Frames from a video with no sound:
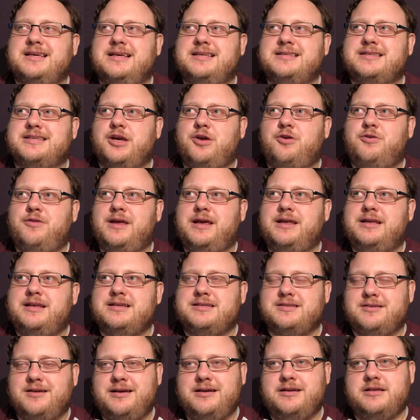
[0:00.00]
And so they
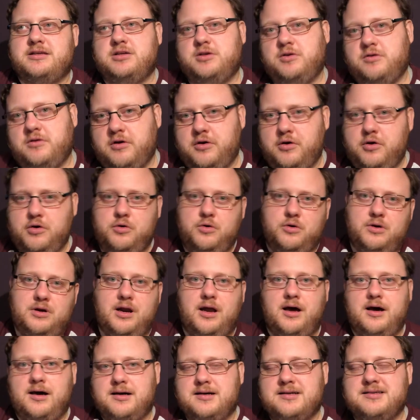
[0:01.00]
decided to do the new
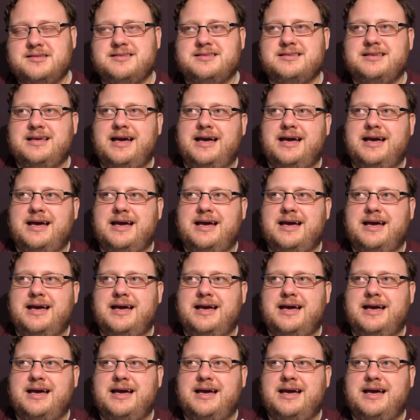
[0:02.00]
class,